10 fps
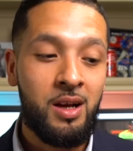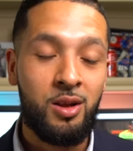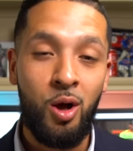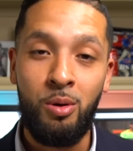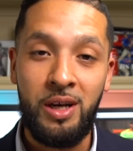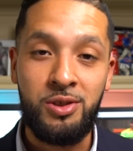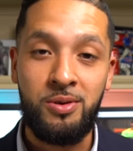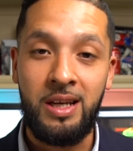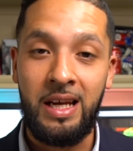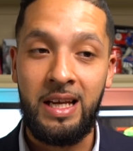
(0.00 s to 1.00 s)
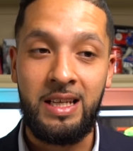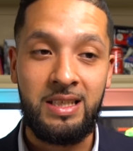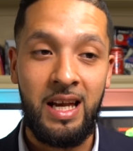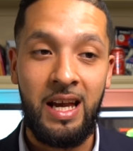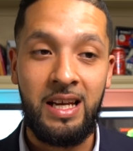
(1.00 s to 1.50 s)
Global Entry
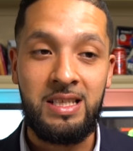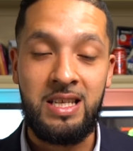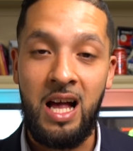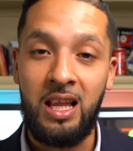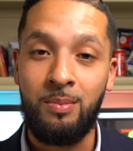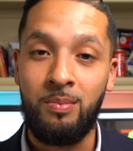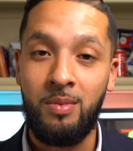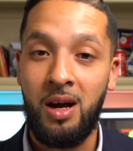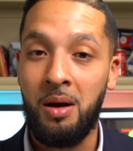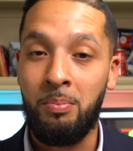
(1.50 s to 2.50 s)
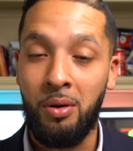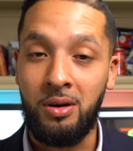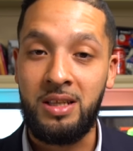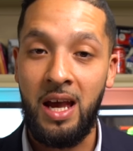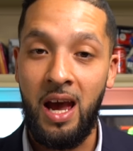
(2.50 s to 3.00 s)
is a solid
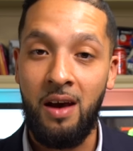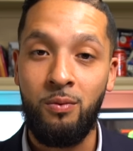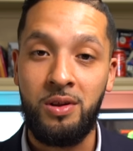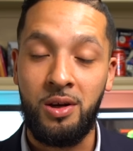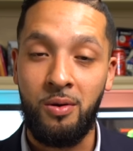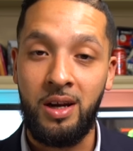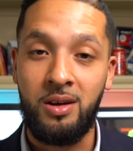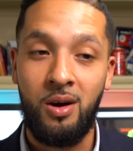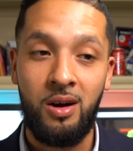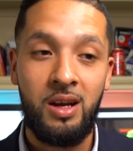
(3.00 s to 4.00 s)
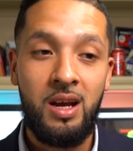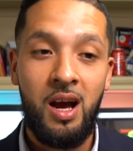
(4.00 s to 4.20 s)
perk to have with the credit card.